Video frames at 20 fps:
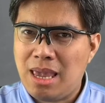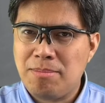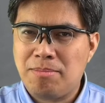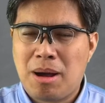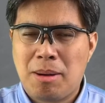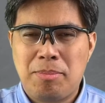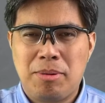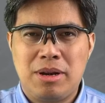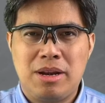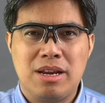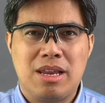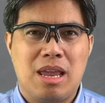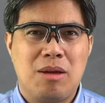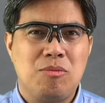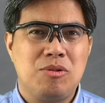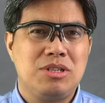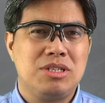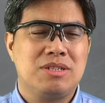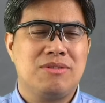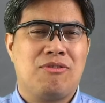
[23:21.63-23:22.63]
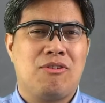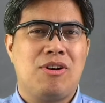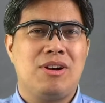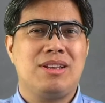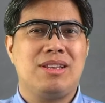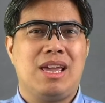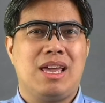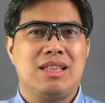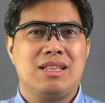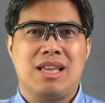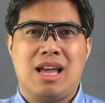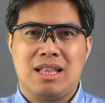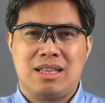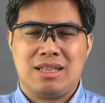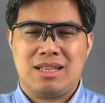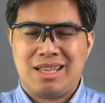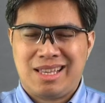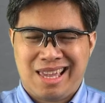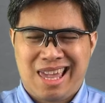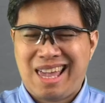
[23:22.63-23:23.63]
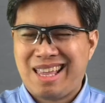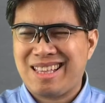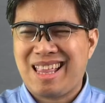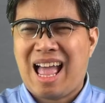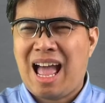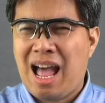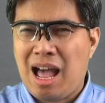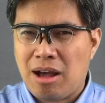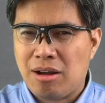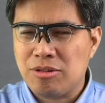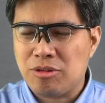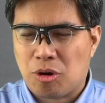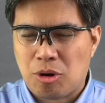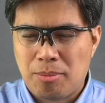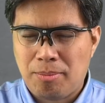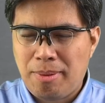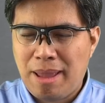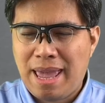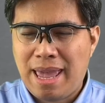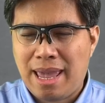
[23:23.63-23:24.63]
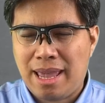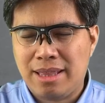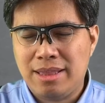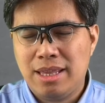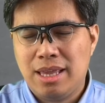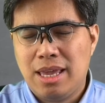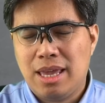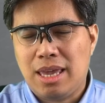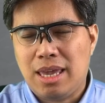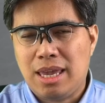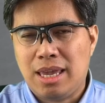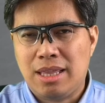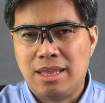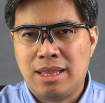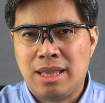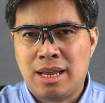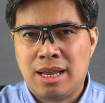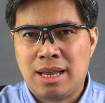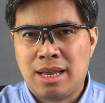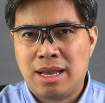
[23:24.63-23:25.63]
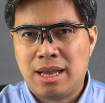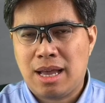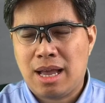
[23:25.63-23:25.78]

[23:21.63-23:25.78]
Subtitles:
popular game, which is Fortnite, got kicked out or banned in the